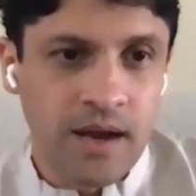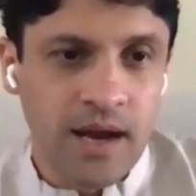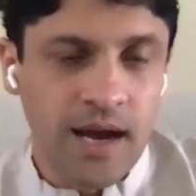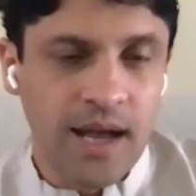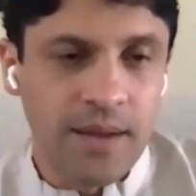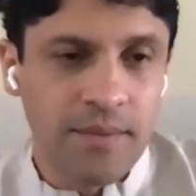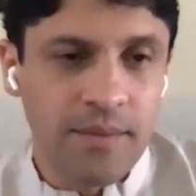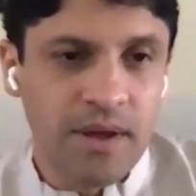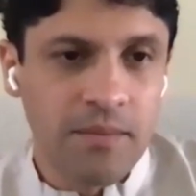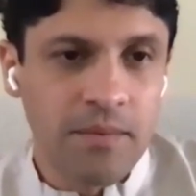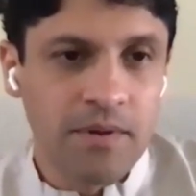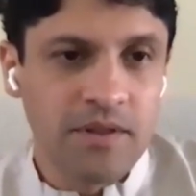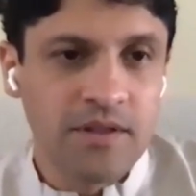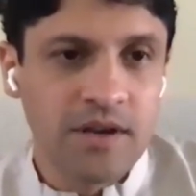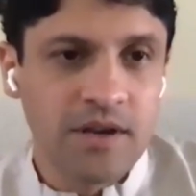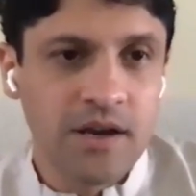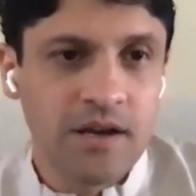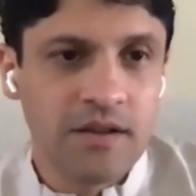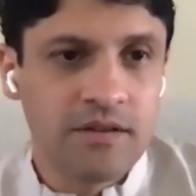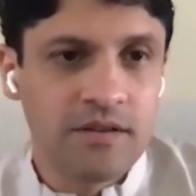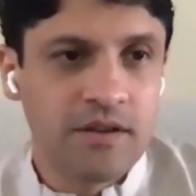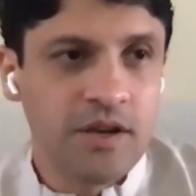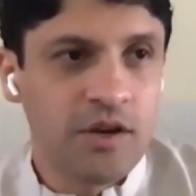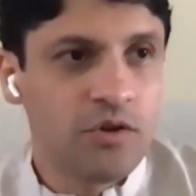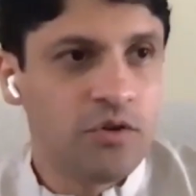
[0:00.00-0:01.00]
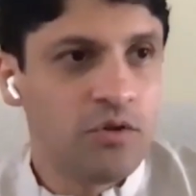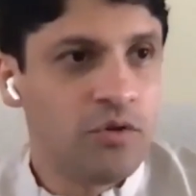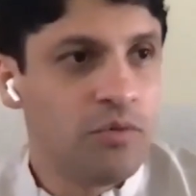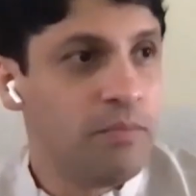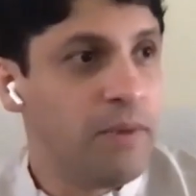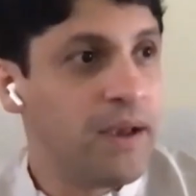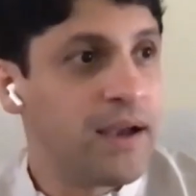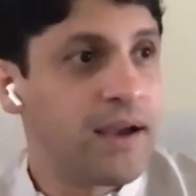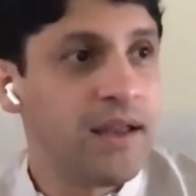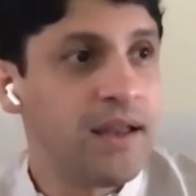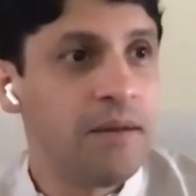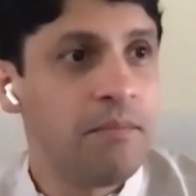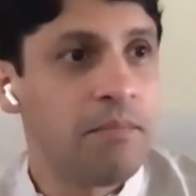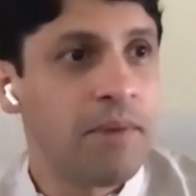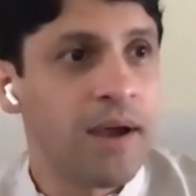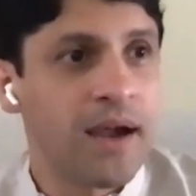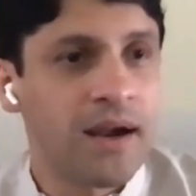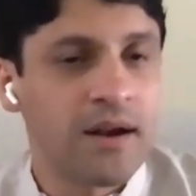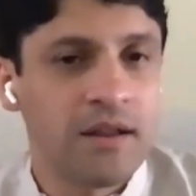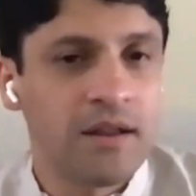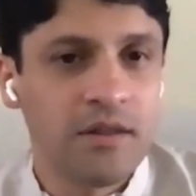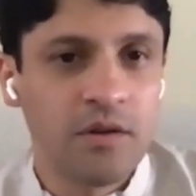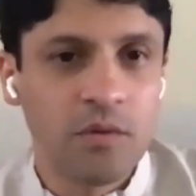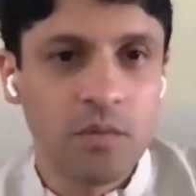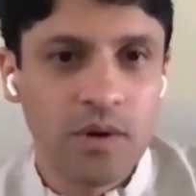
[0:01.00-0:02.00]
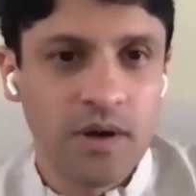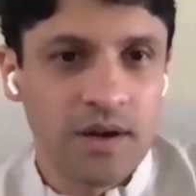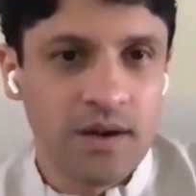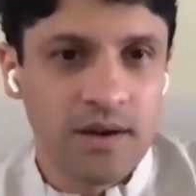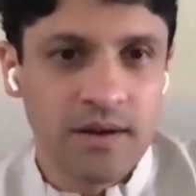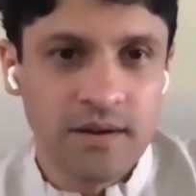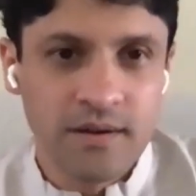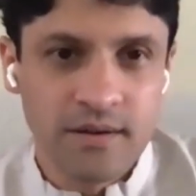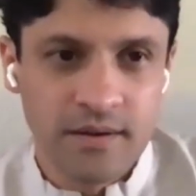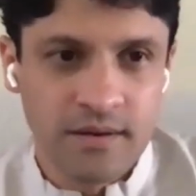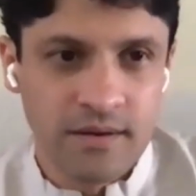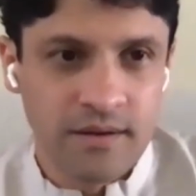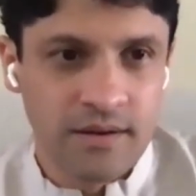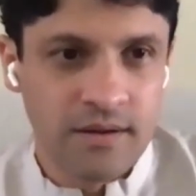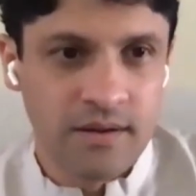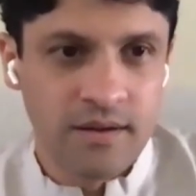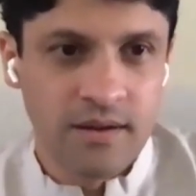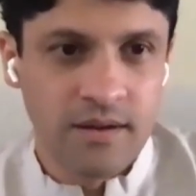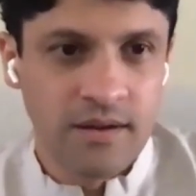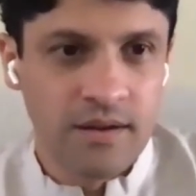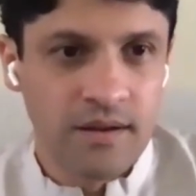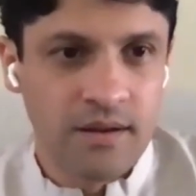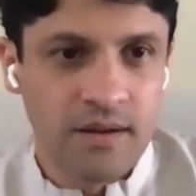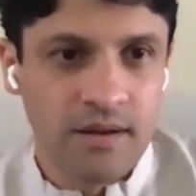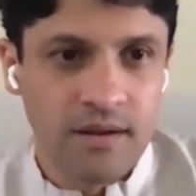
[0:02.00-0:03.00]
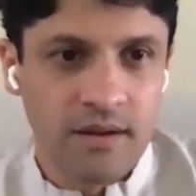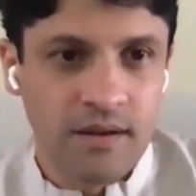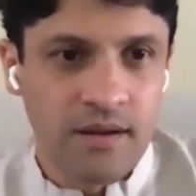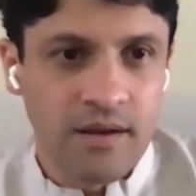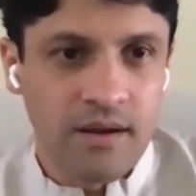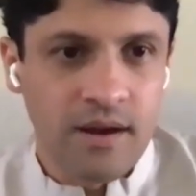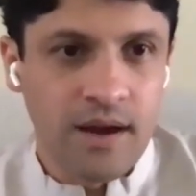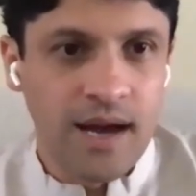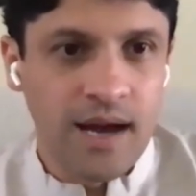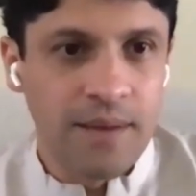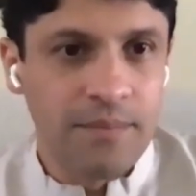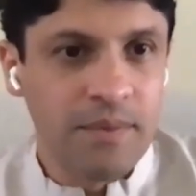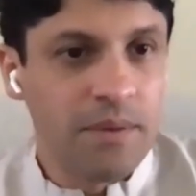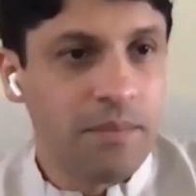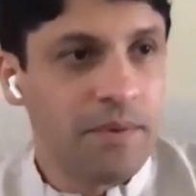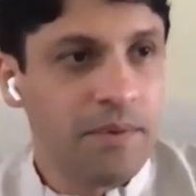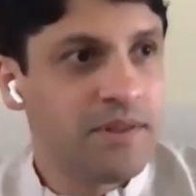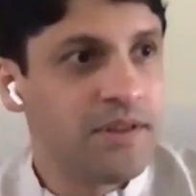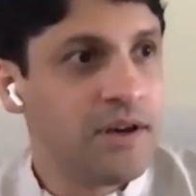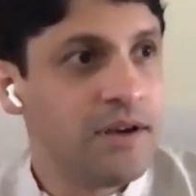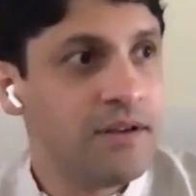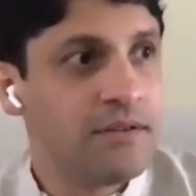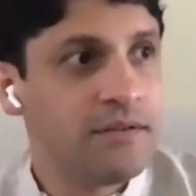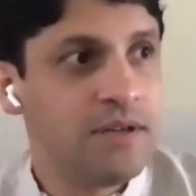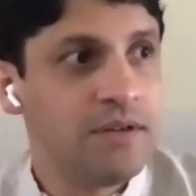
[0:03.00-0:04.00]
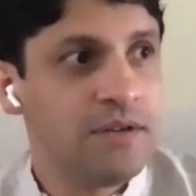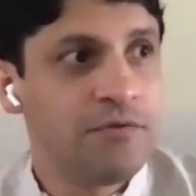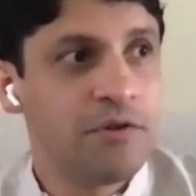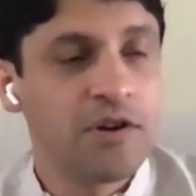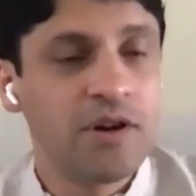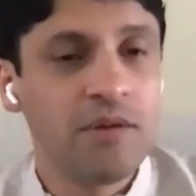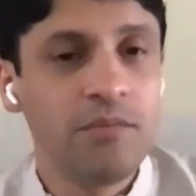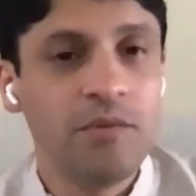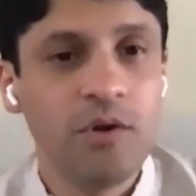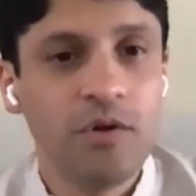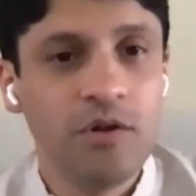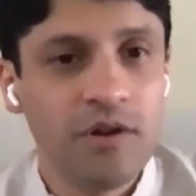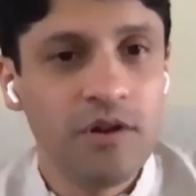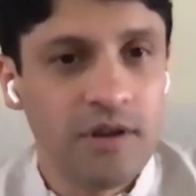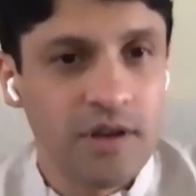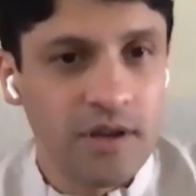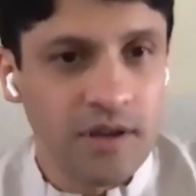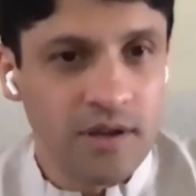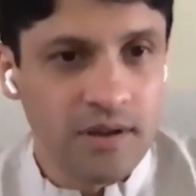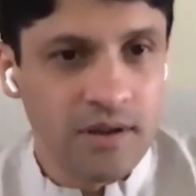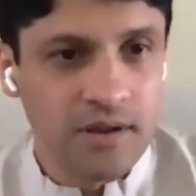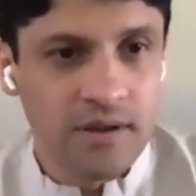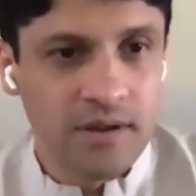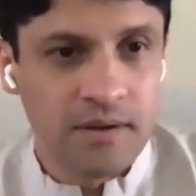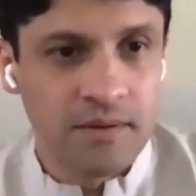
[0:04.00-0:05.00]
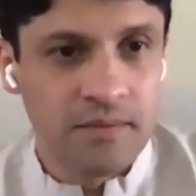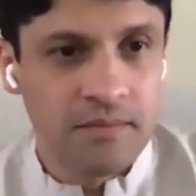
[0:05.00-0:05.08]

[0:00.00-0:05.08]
I may be thirsty to make an impact in the world. I may be thirsty for community.